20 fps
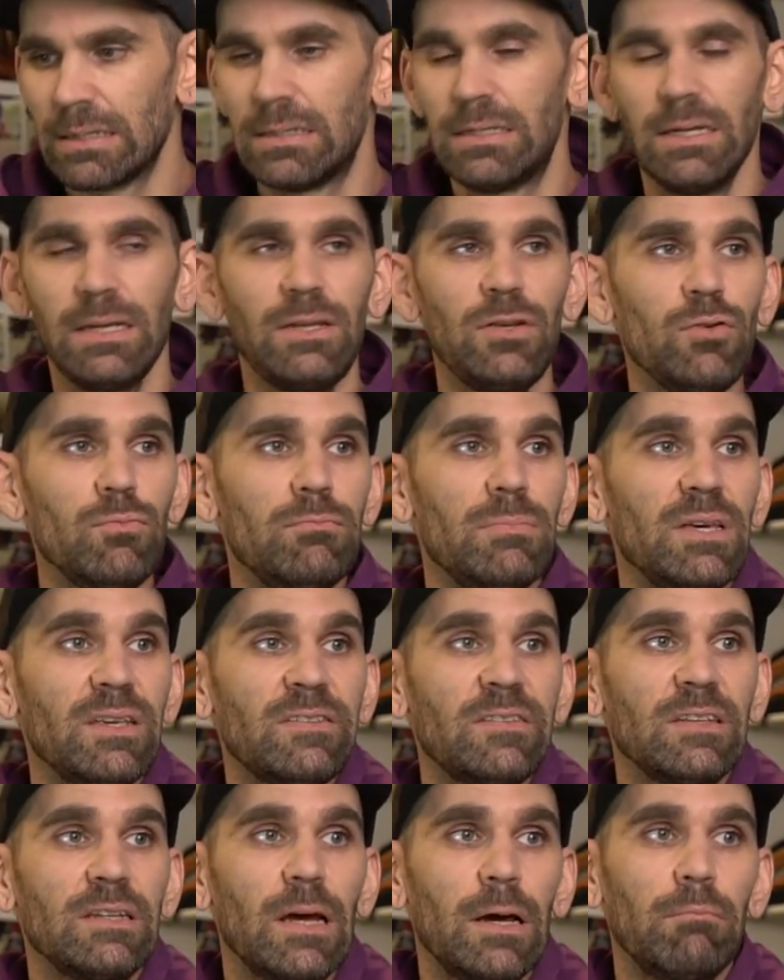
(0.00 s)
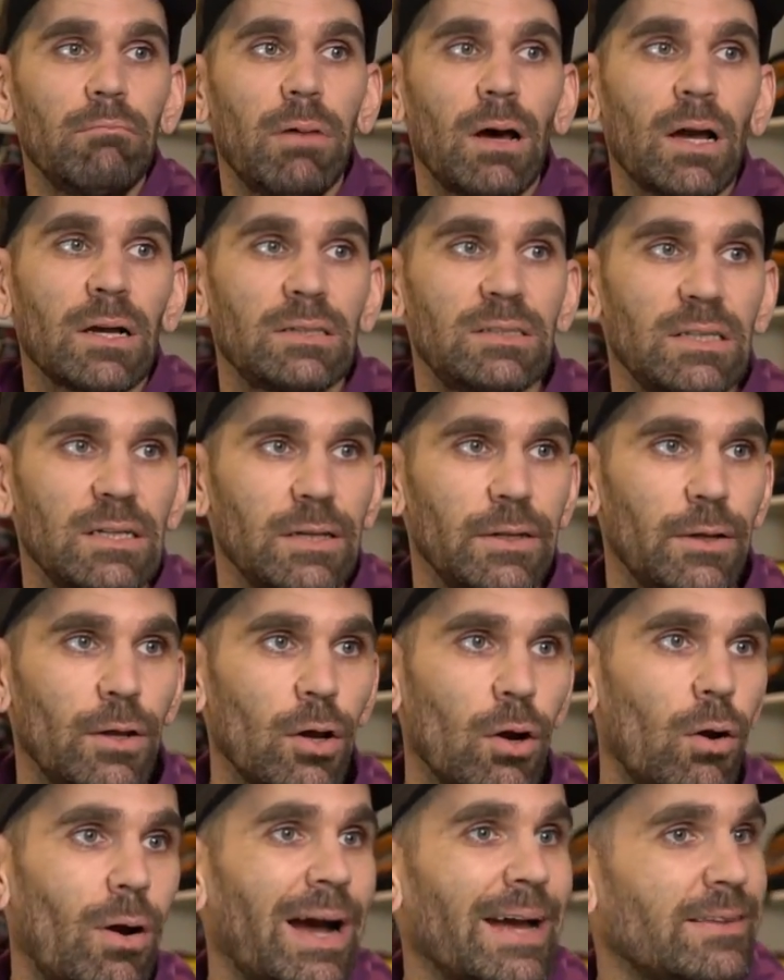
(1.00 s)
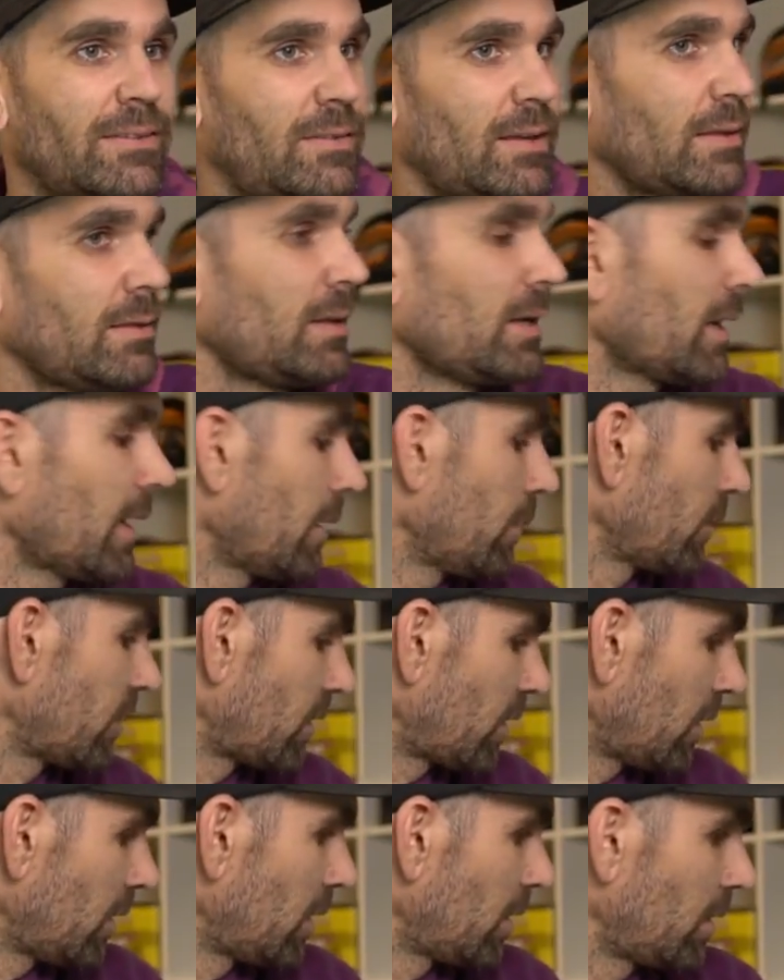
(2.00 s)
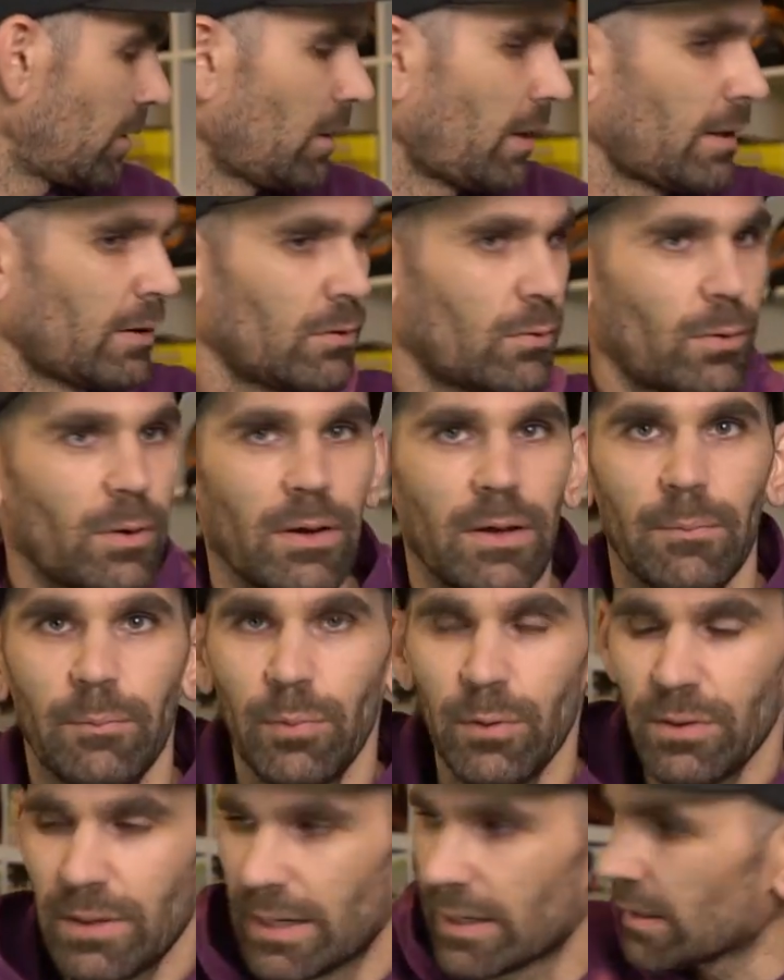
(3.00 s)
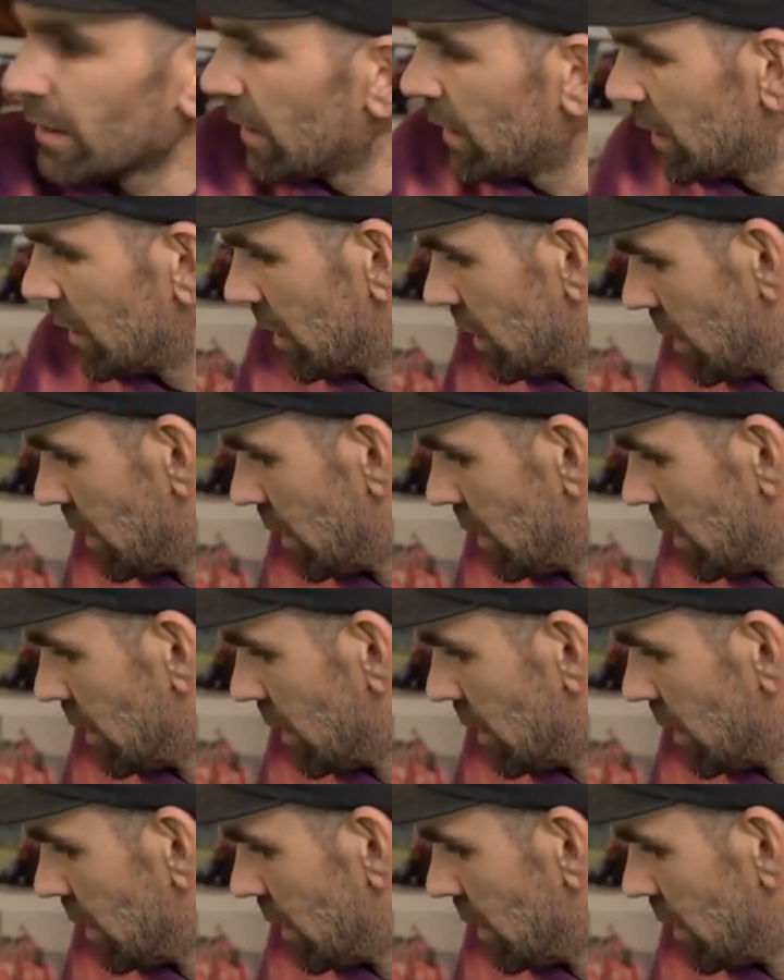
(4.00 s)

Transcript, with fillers: Did you miss an unboxing? No, I said that I was gonna, I don't know where I put that gun.